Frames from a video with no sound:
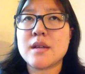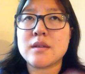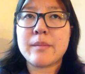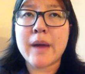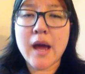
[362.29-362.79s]
get
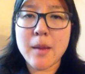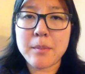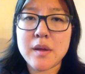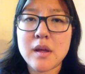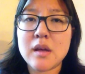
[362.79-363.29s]
them
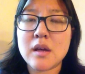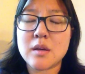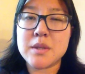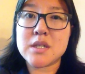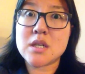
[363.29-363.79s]
happy and
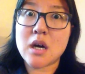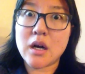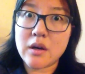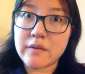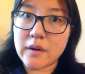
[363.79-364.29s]
a bit
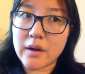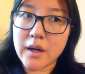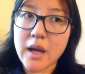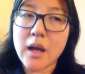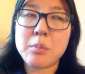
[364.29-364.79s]
tired for a
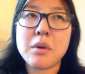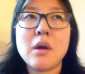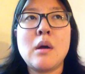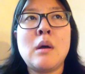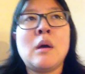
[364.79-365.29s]
nap,
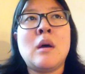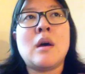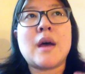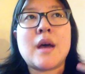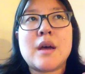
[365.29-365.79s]

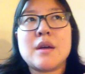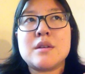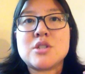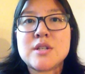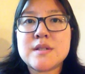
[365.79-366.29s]

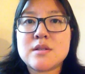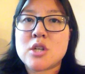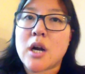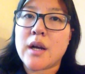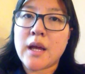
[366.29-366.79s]
and just
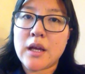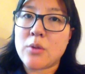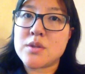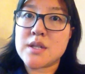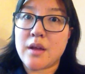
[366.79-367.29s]
try and hang
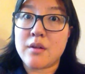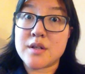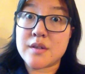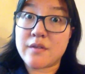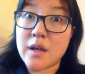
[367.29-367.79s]
out together
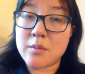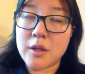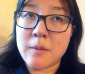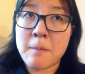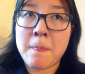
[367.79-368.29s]
as a
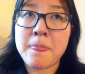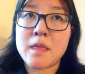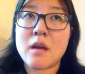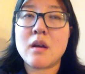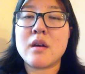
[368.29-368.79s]
family.
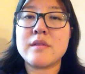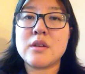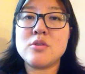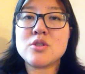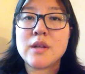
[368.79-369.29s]
And
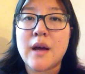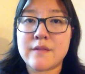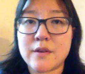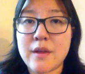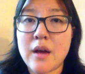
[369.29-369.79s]
then usually
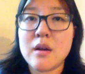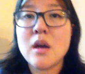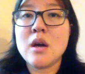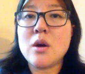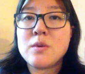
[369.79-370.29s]
after that,
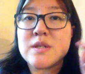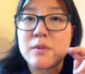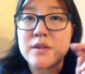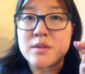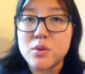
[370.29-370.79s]
we
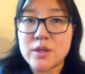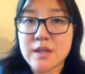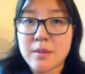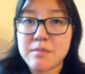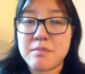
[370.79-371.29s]
split the boys
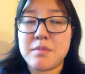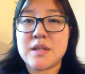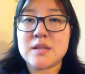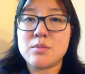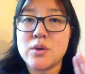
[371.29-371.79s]
up,
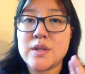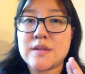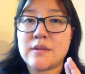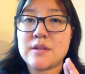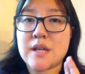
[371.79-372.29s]
because the
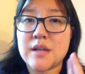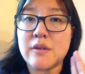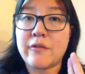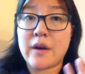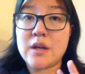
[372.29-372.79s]
boys tend
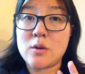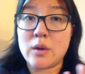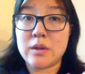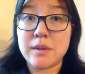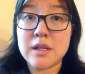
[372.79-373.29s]
to fight
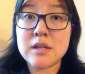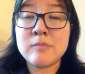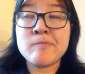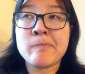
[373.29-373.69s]
quite a bit